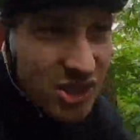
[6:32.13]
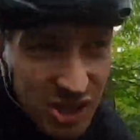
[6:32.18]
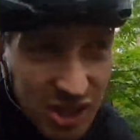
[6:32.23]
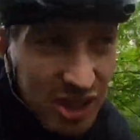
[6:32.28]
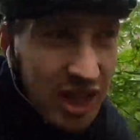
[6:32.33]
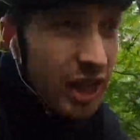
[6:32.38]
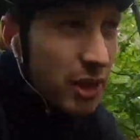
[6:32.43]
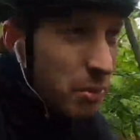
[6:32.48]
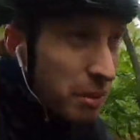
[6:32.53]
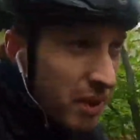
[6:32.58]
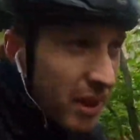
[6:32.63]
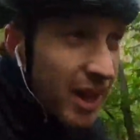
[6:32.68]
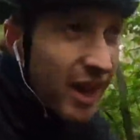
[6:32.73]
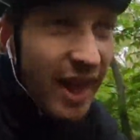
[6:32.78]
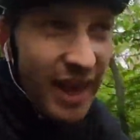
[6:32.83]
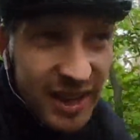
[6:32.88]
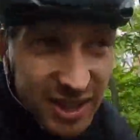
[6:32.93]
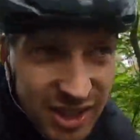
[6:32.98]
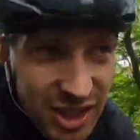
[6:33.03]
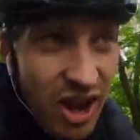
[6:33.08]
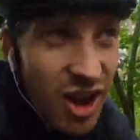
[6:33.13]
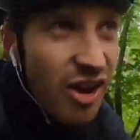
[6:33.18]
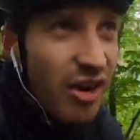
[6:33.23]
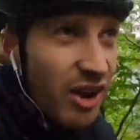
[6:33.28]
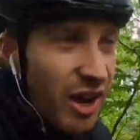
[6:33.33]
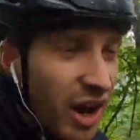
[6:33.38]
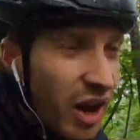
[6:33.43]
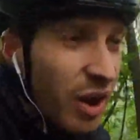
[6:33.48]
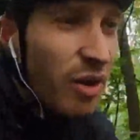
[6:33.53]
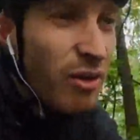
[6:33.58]
just keeping the legs
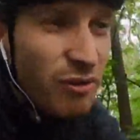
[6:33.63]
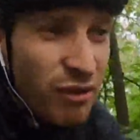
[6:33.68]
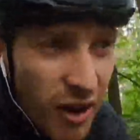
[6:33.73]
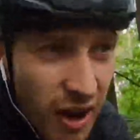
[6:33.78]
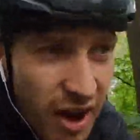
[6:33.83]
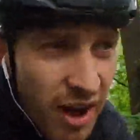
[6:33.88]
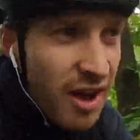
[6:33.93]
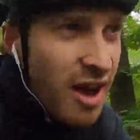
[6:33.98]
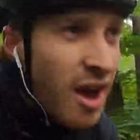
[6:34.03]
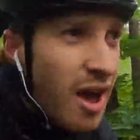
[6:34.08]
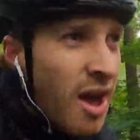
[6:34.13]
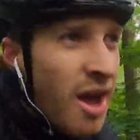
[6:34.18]
turning over,